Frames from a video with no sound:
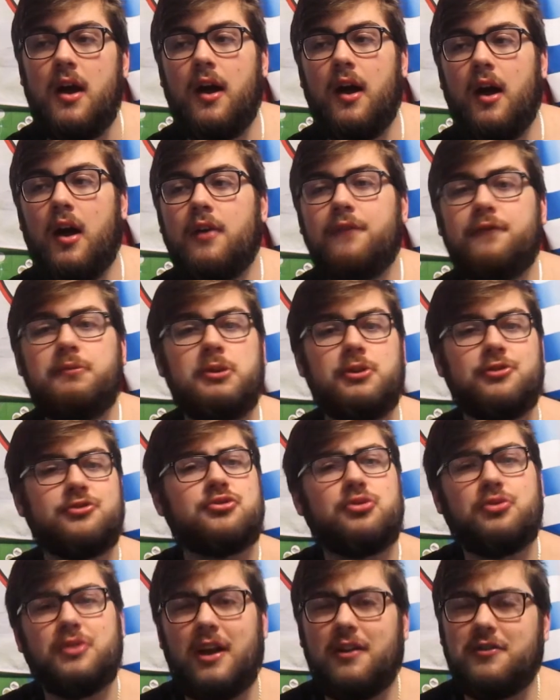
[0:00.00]
Put your
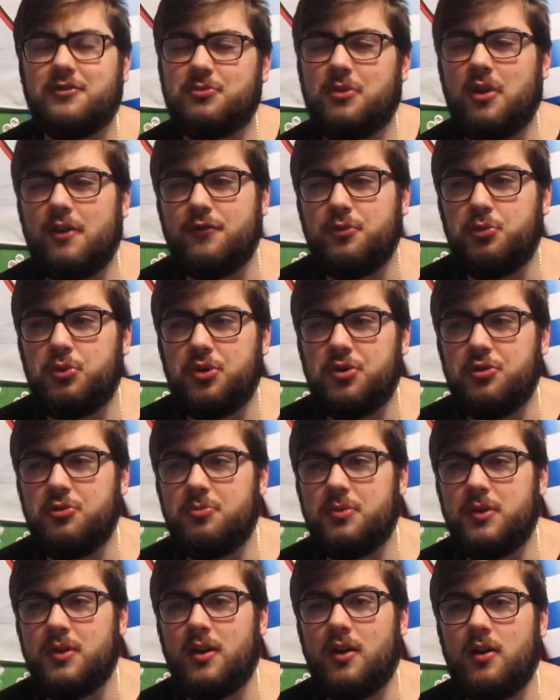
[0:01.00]
score down as well if you want to,
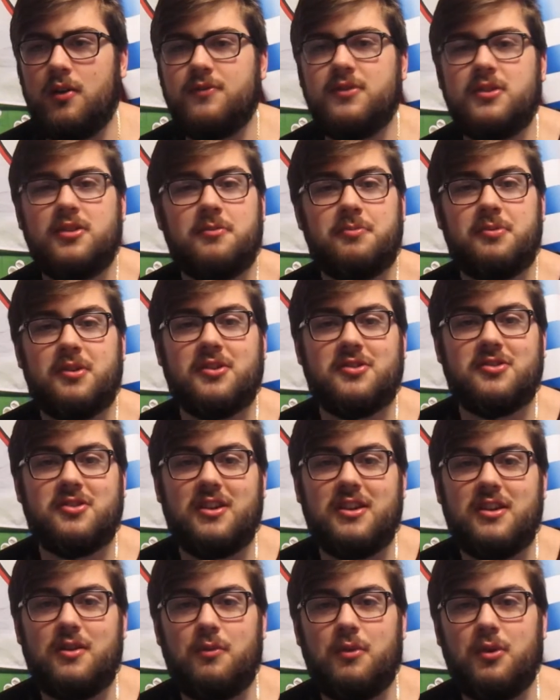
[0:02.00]
but obviously the Prediction
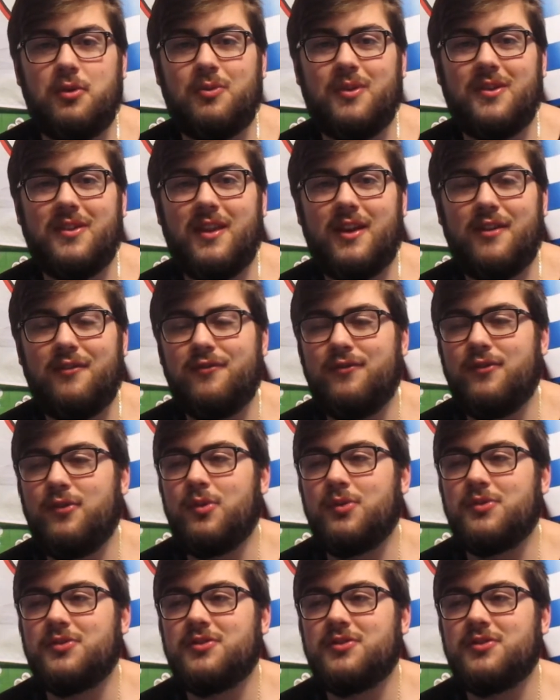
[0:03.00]
League will want that for.